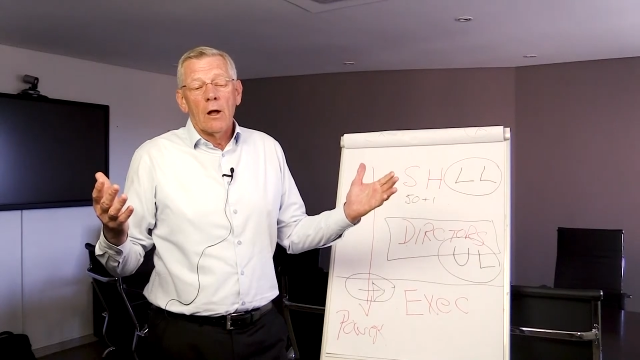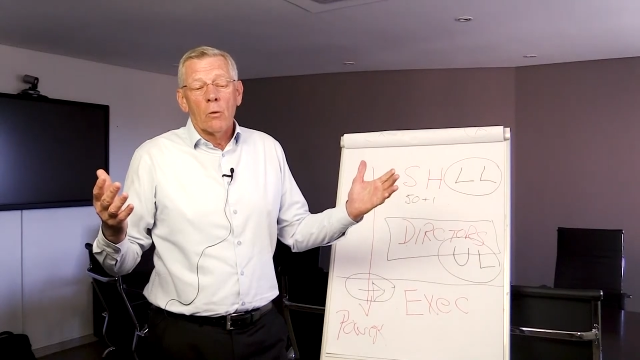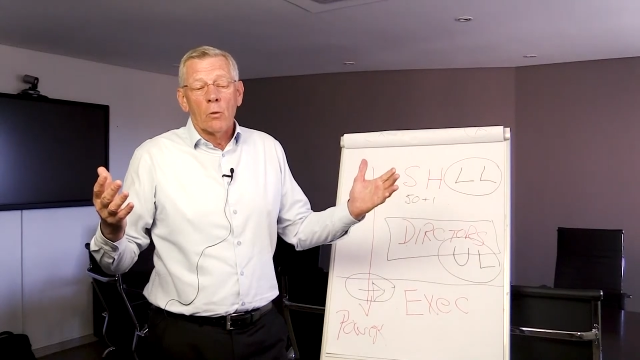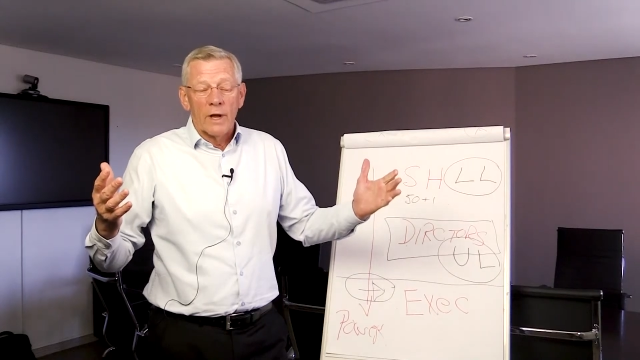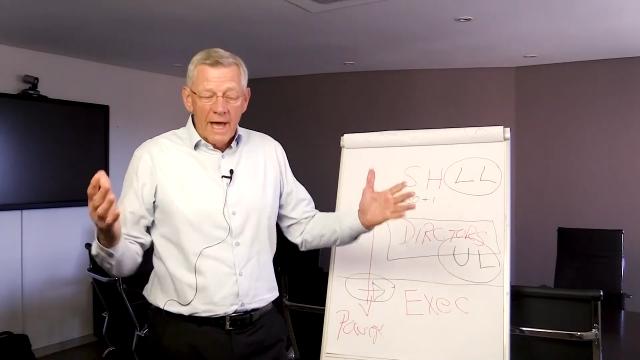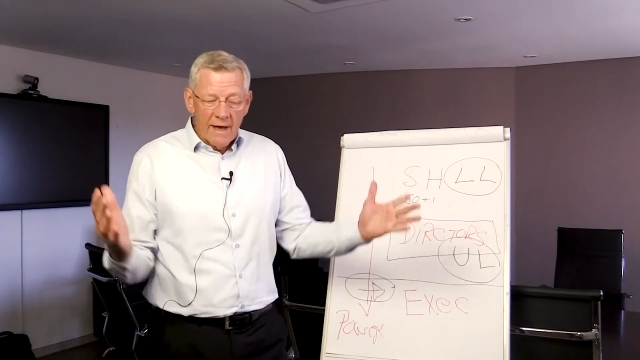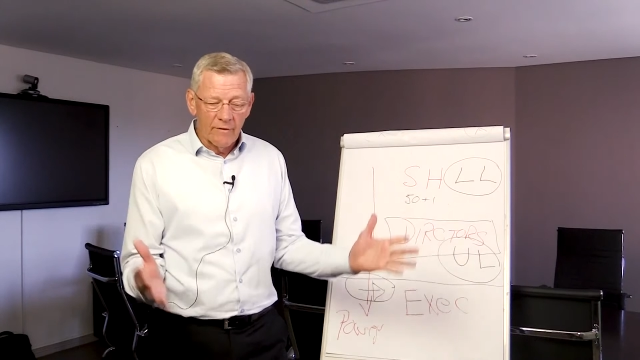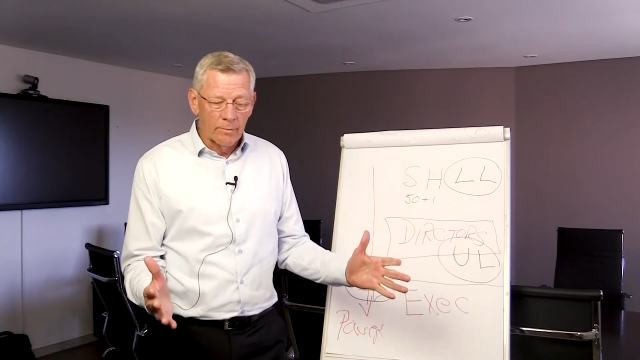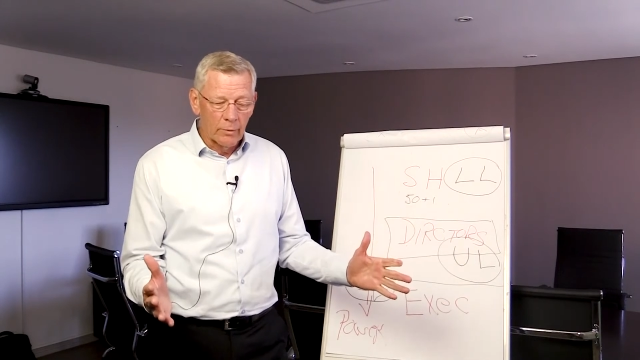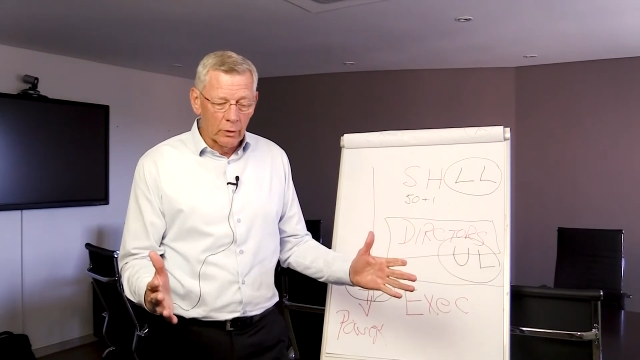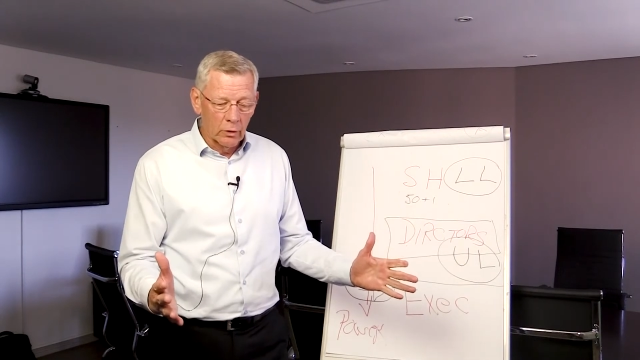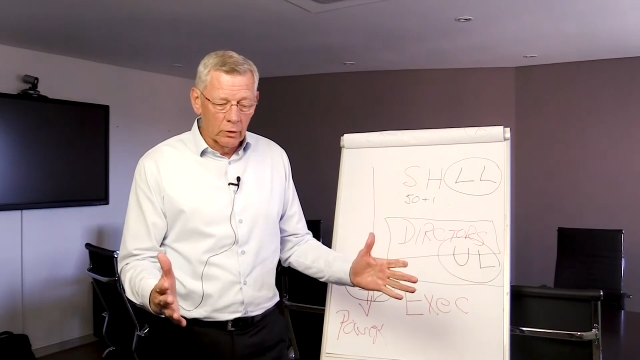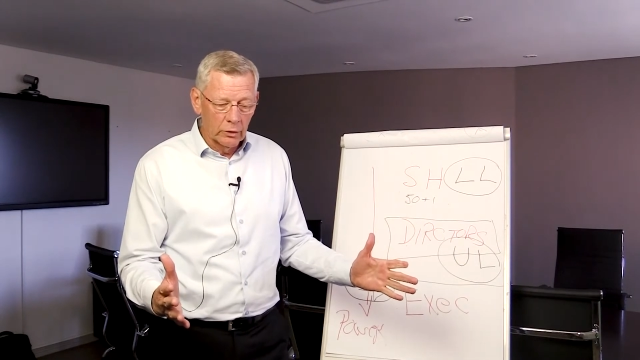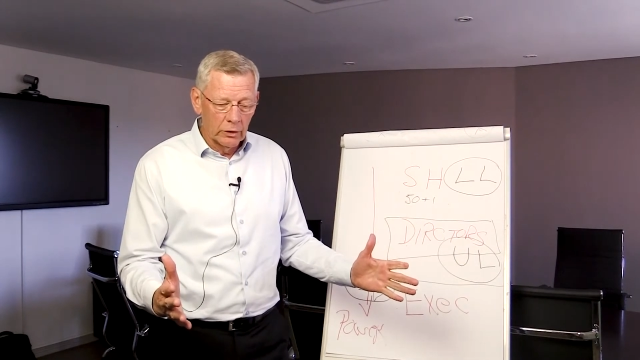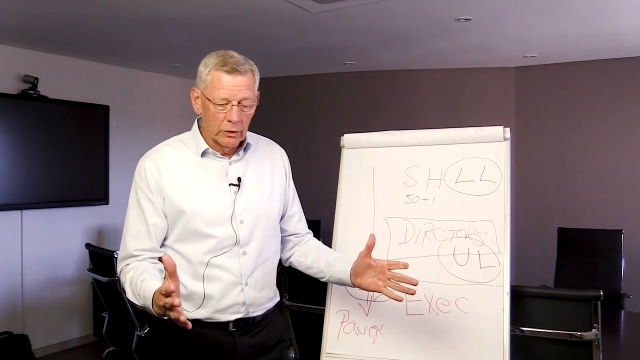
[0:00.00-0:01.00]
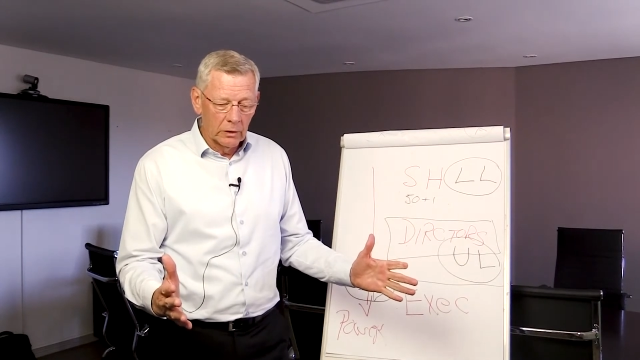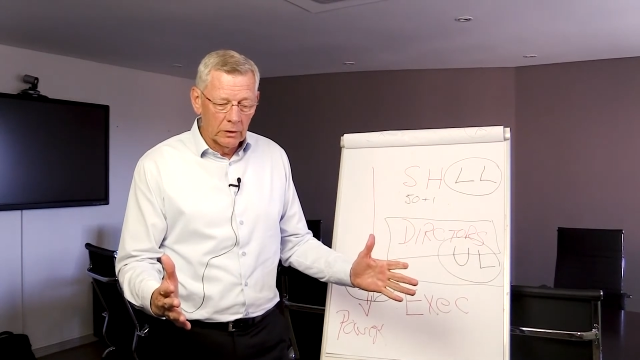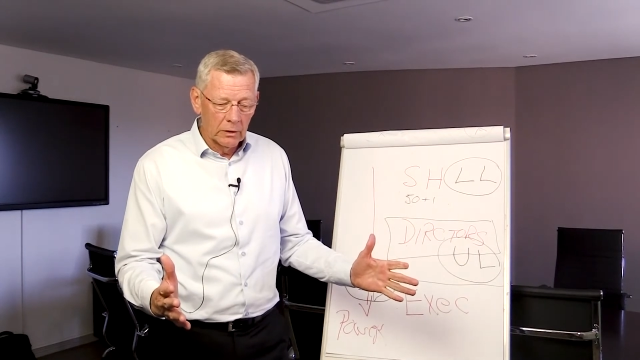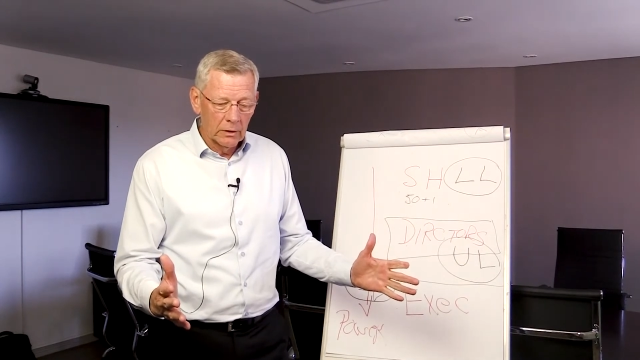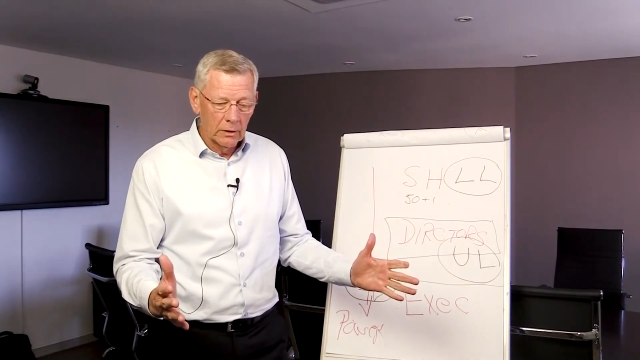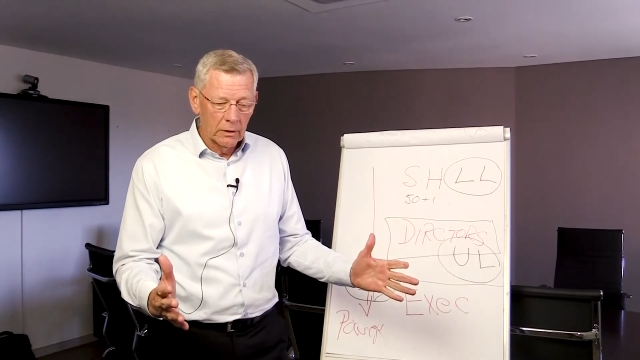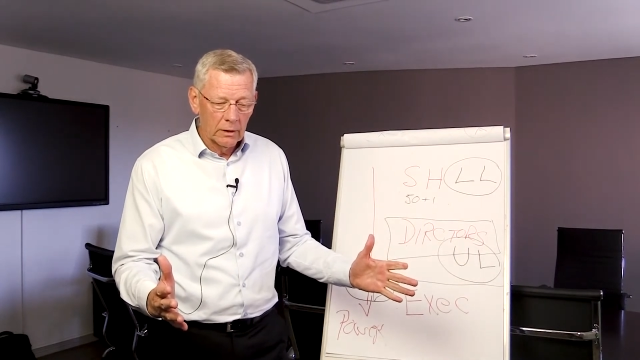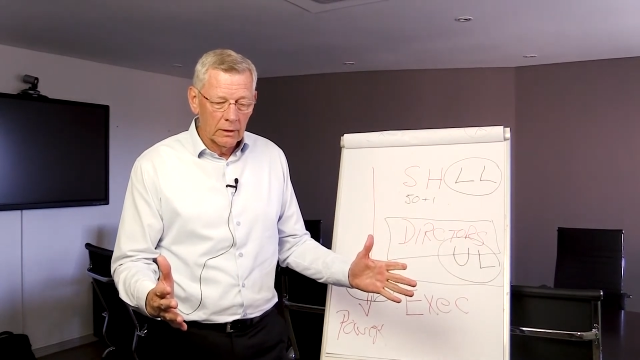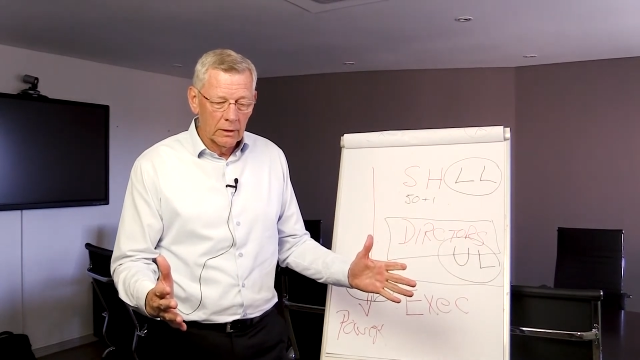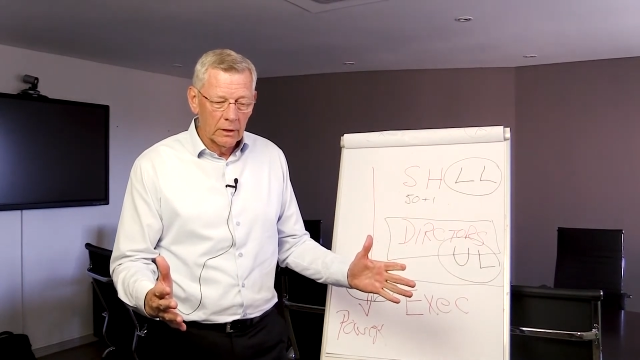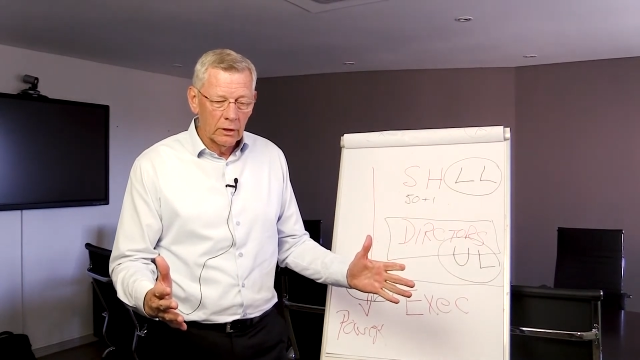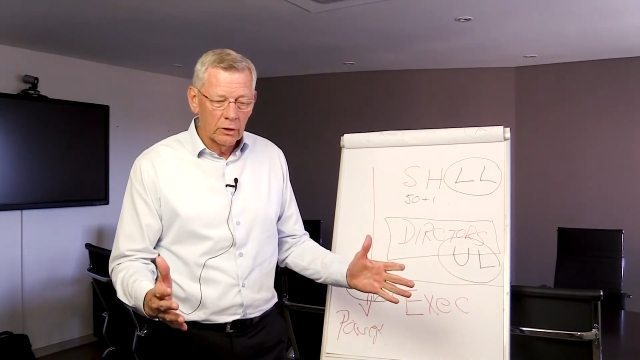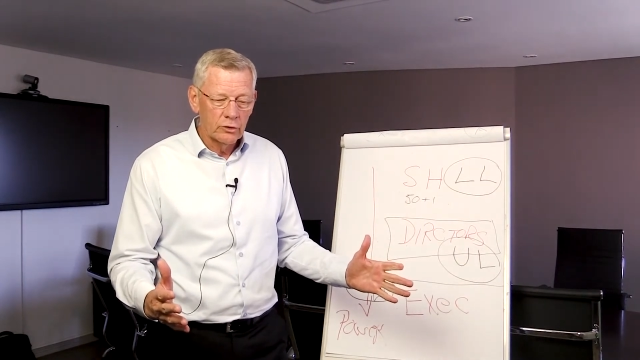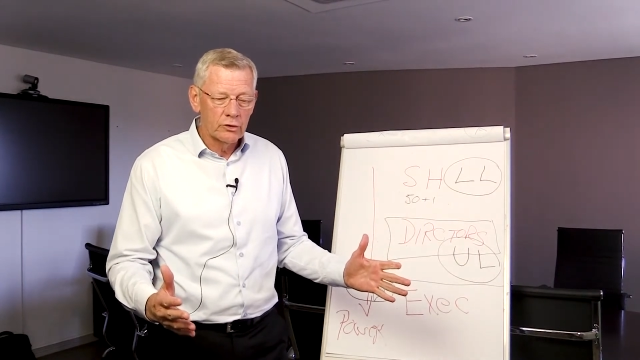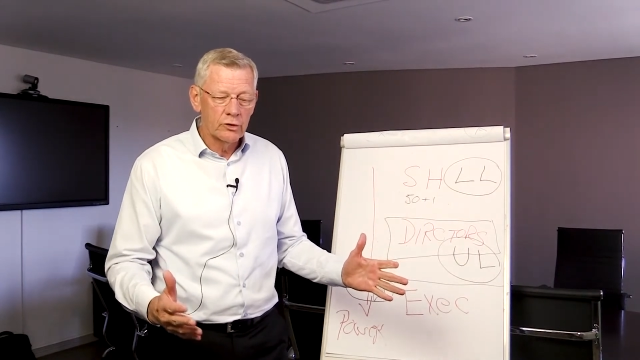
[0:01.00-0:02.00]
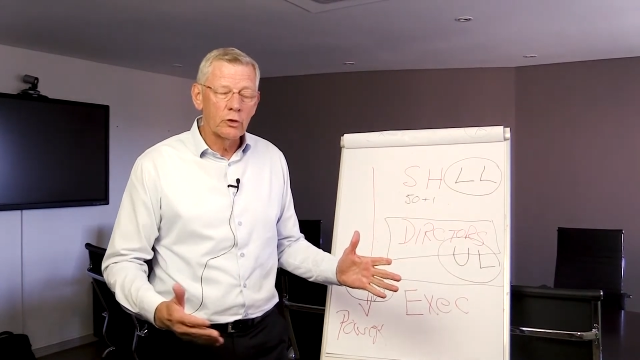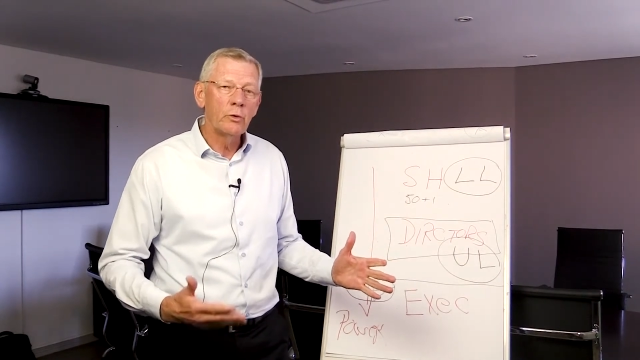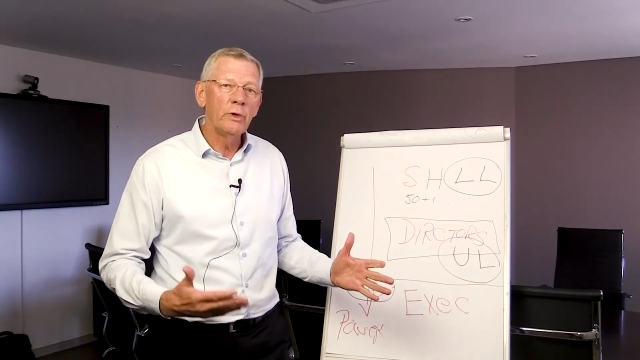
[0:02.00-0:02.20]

We have a board. Do